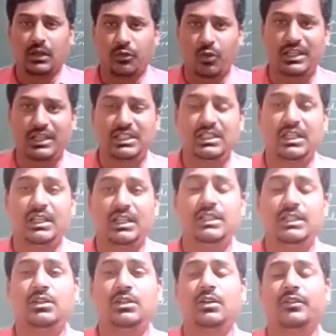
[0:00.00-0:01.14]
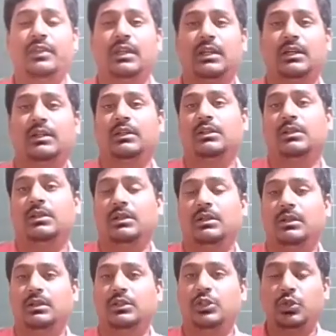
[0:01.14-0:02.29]
the religion of the
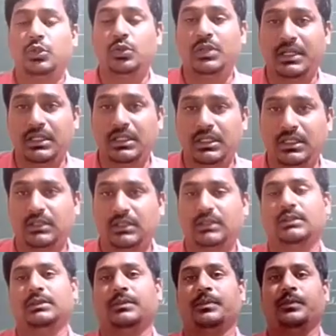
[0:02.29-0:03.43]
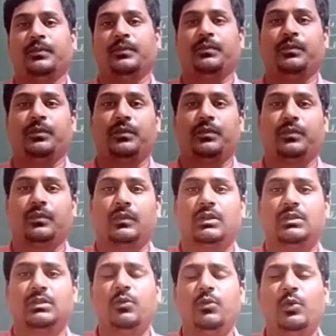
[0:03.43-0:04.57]
students. So
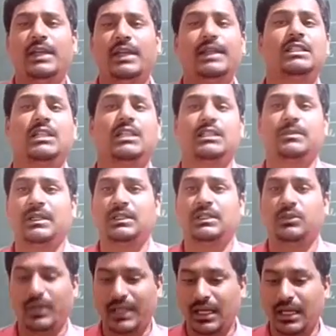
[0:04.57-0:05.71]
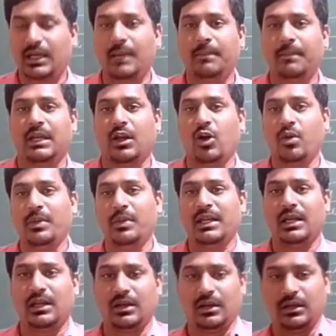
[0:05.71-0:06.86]
various aspects we can compare. How many
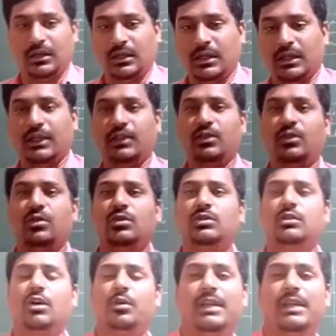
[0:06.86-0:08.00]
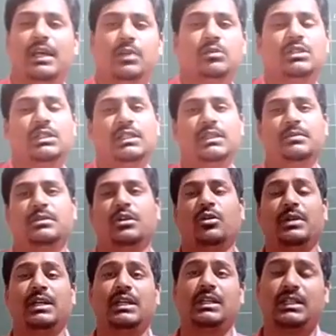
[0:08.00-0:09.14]
are Hindus, how many are Muslims, how many are
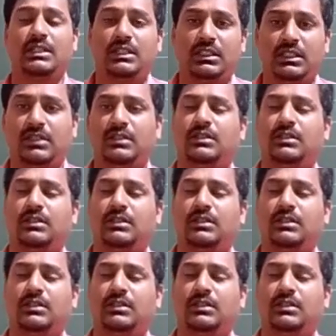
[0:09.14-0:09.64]
Christians.